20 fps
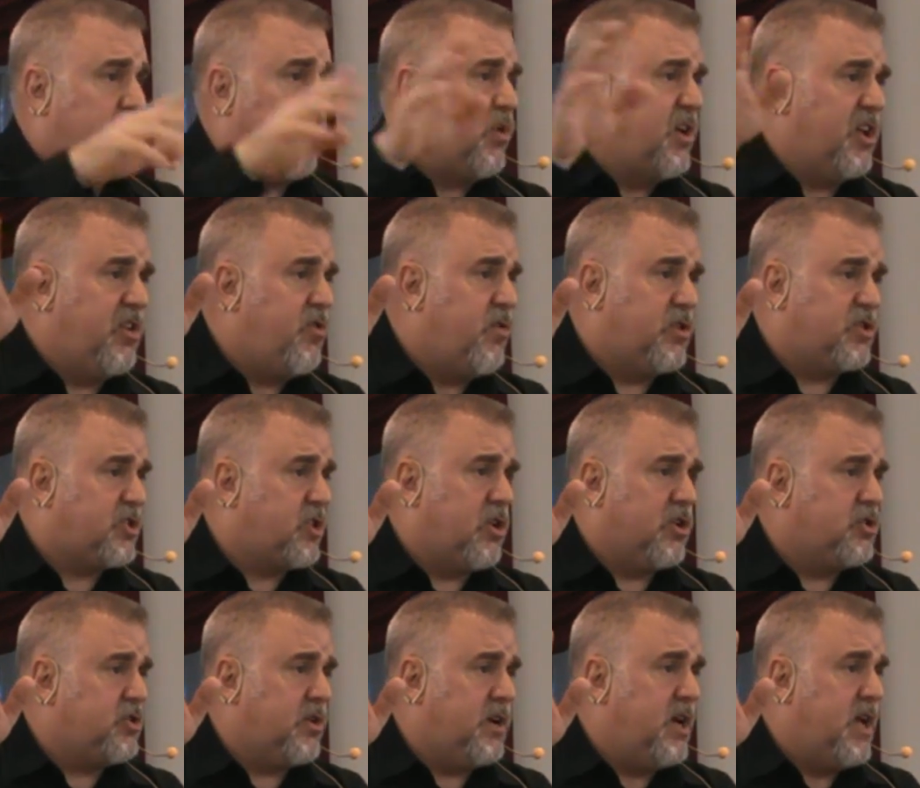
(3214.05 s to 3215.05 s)
going into a
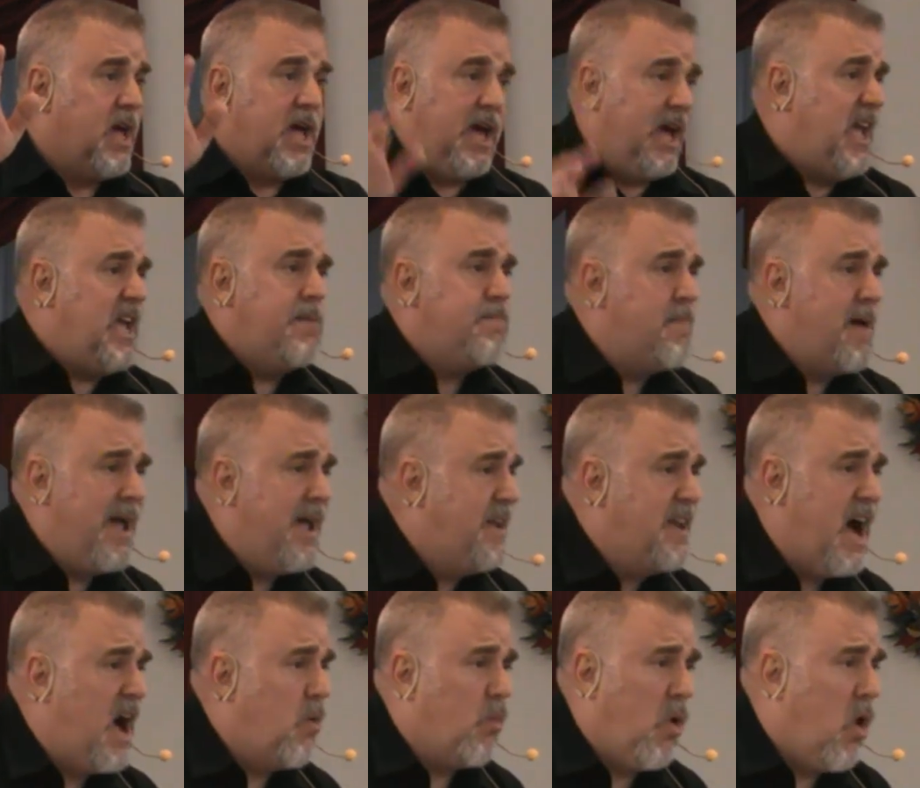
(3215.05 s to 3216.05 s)
surgery. He may
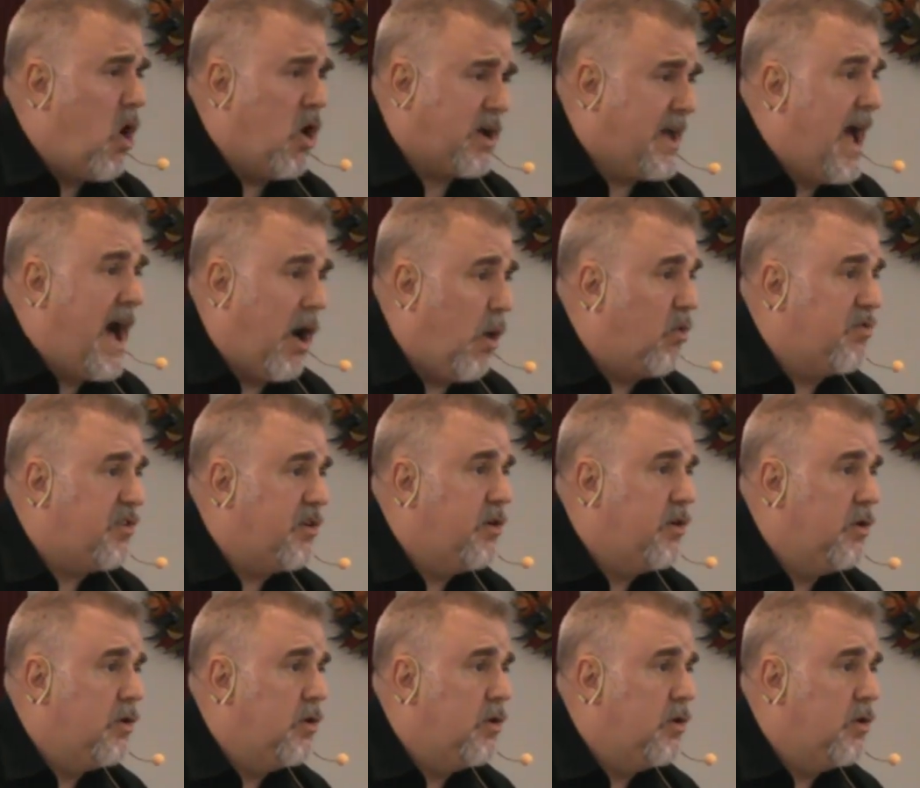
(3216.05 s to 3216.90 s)
not walk out.